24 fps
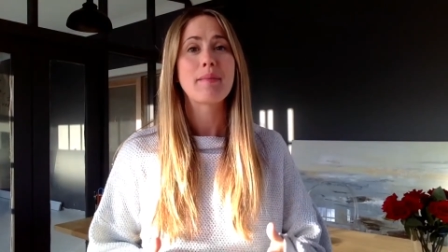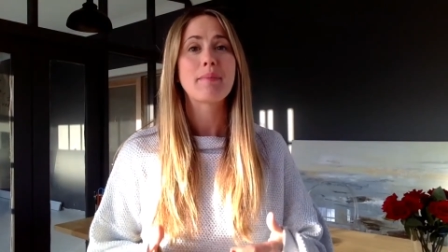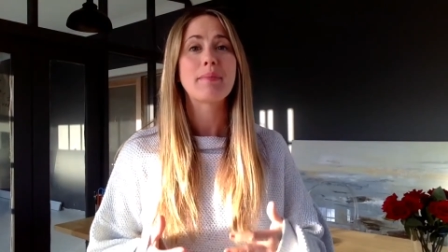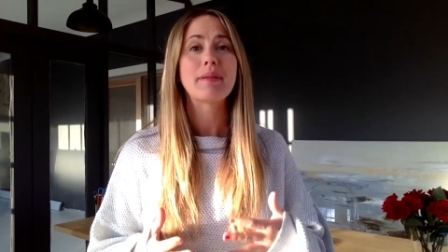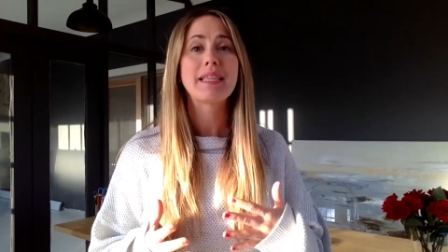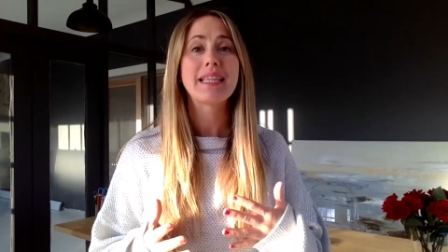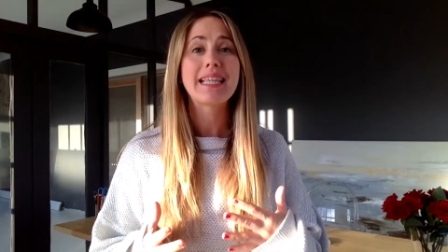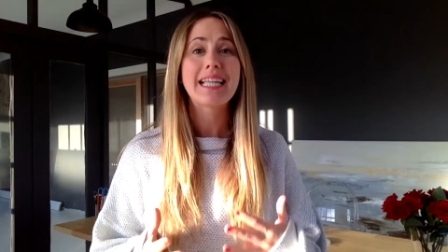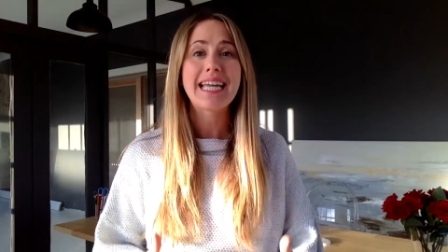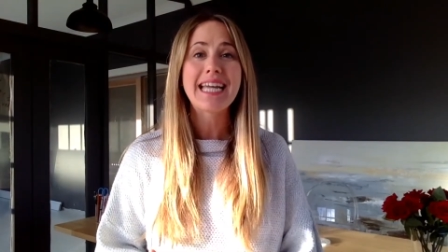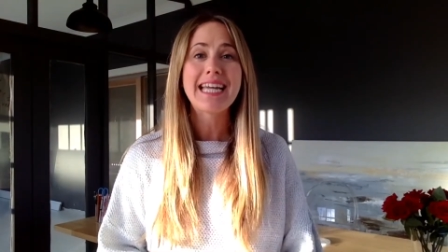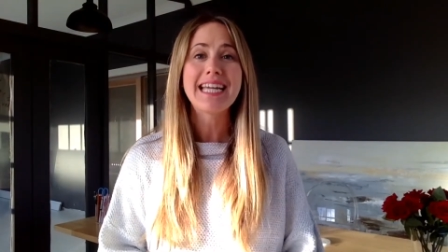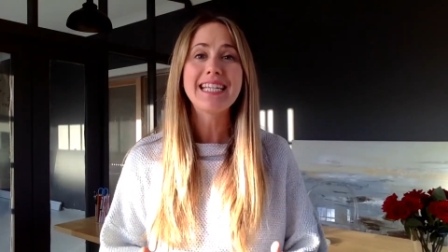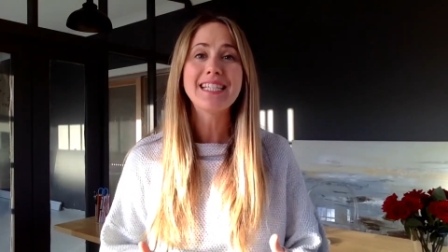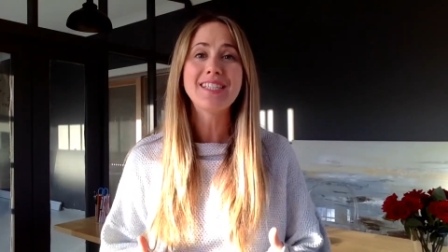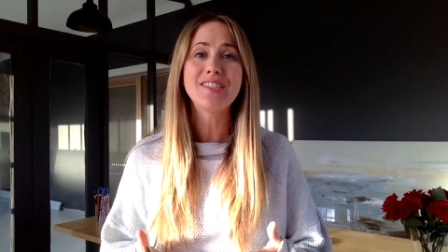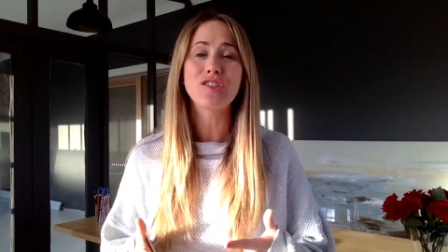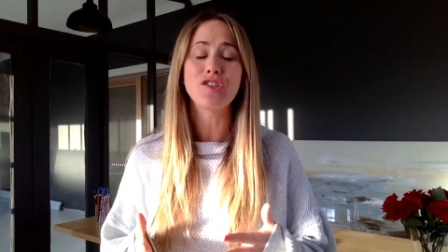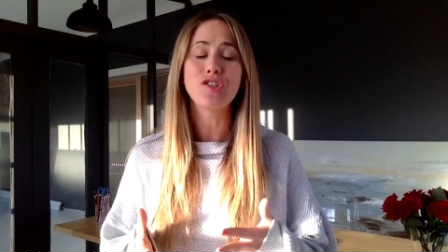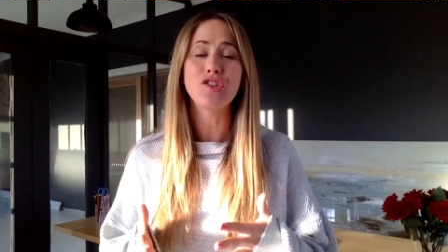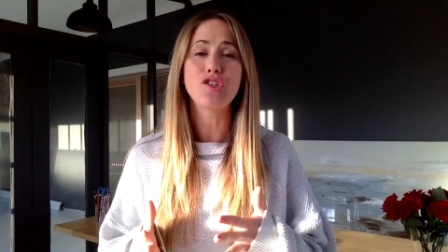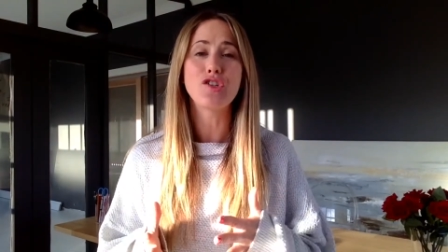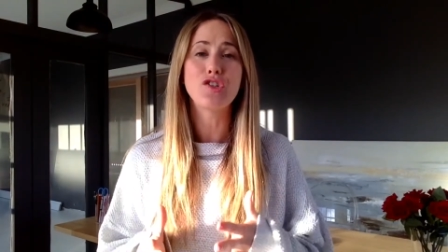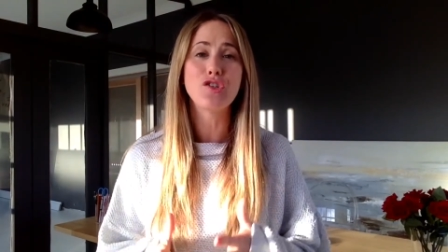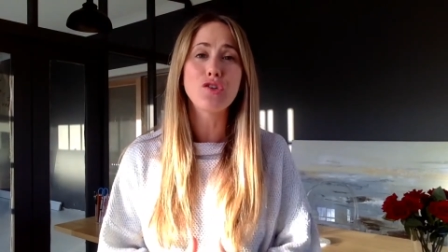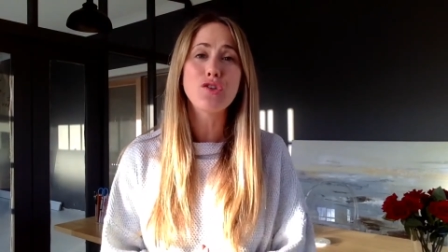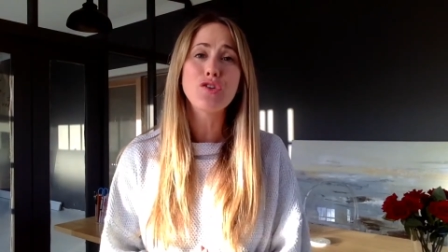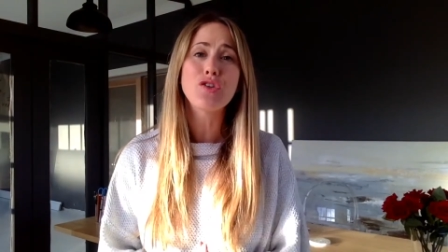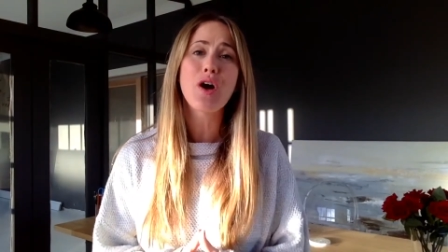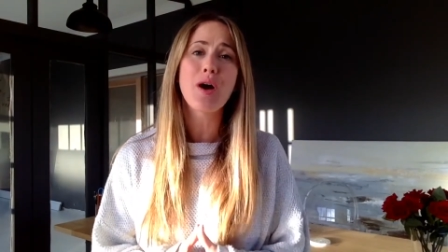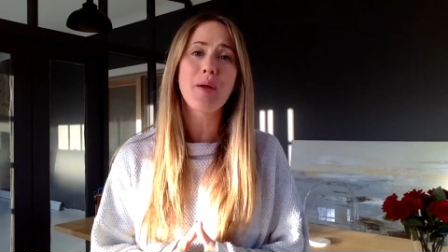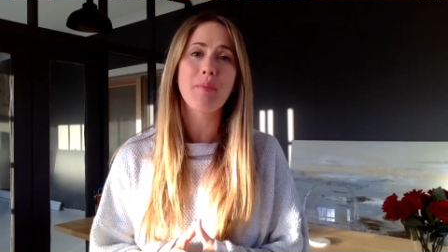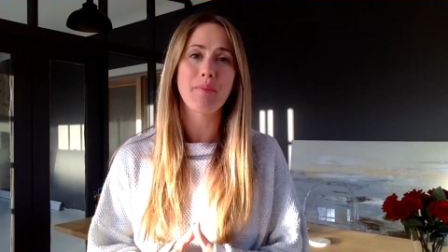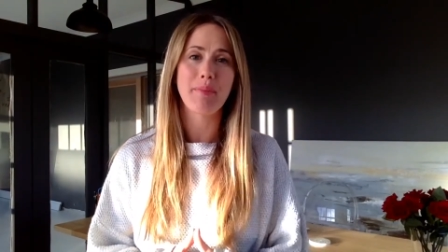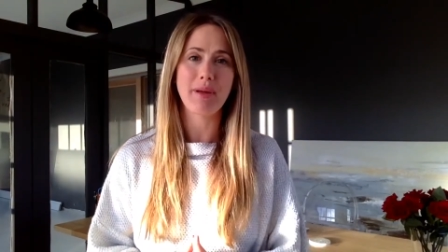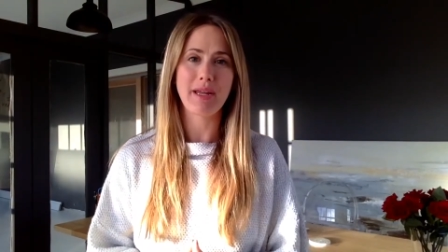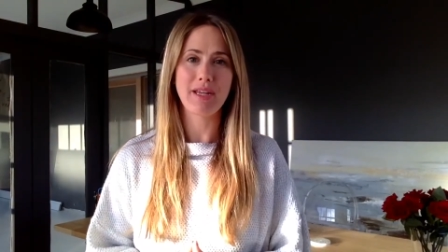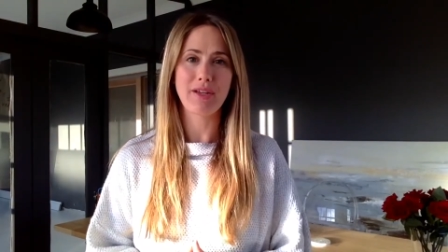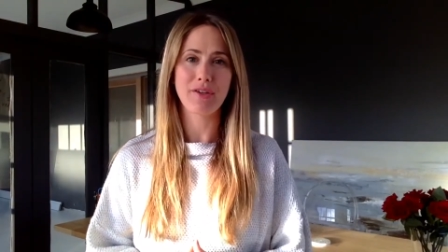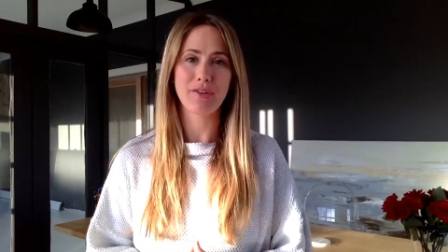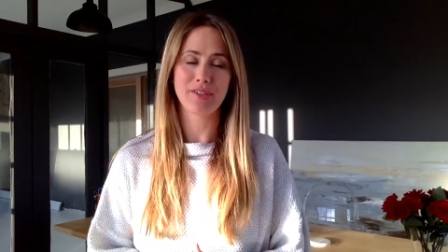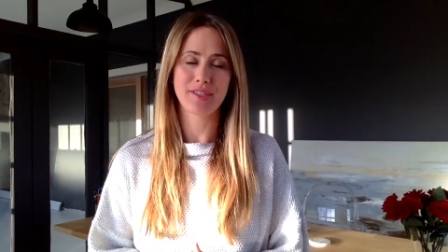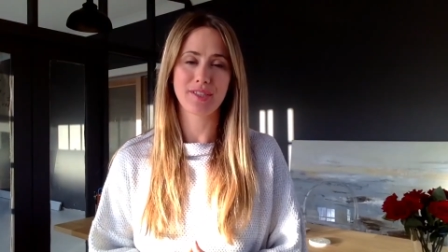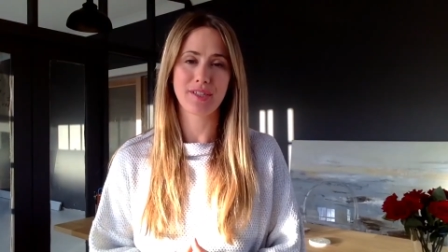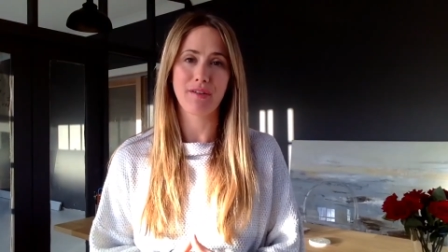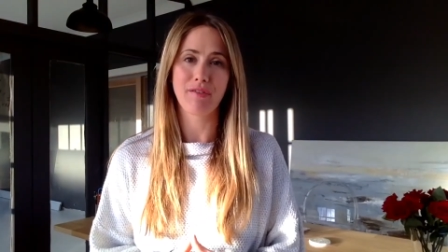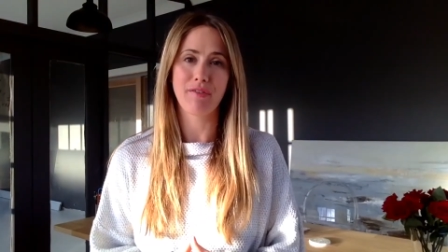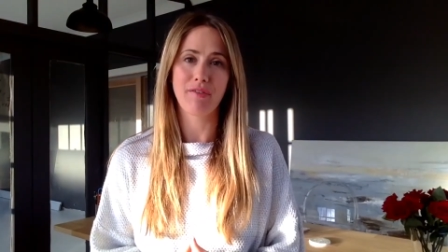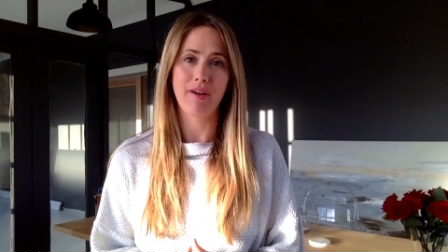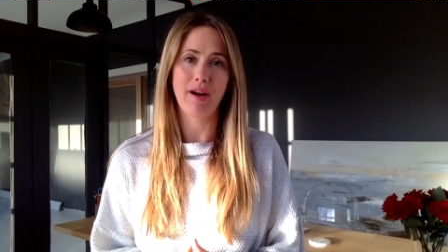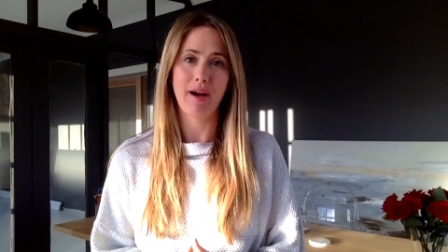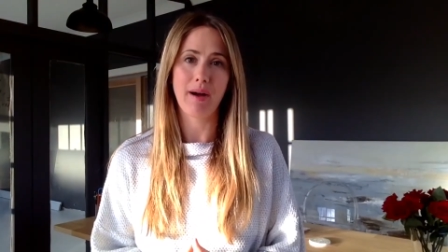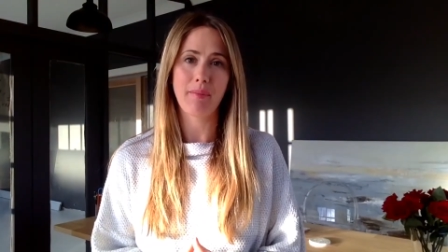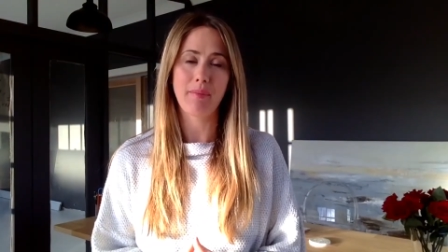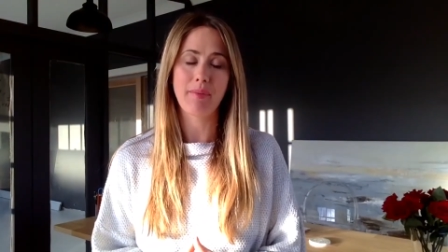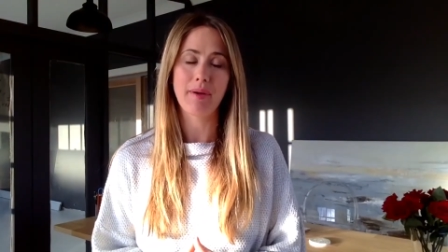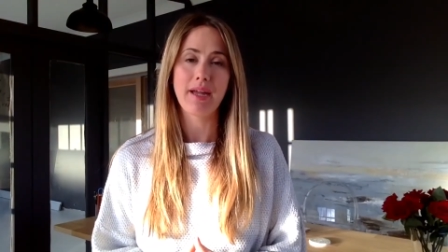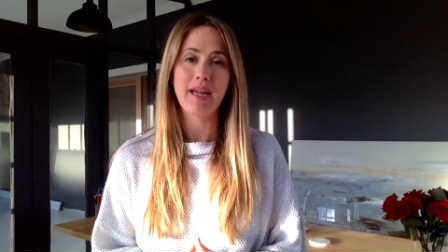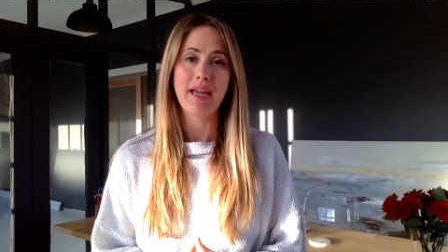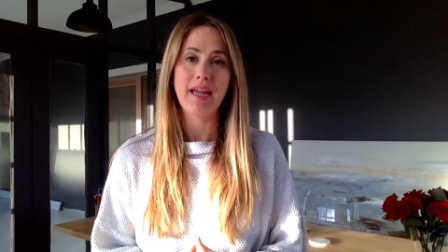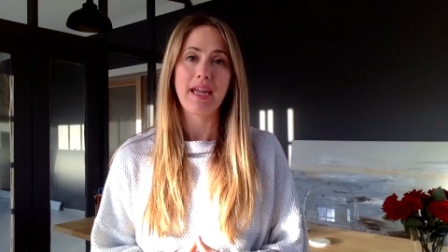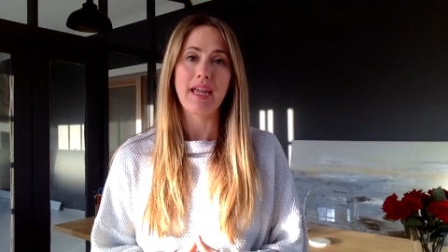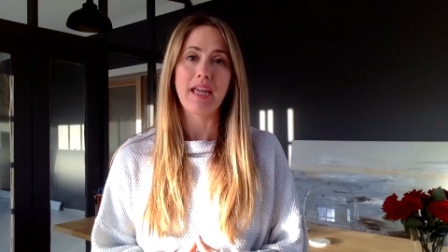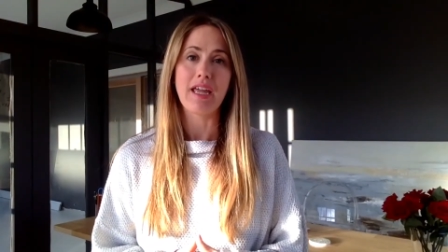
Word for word: please do not beat yourself up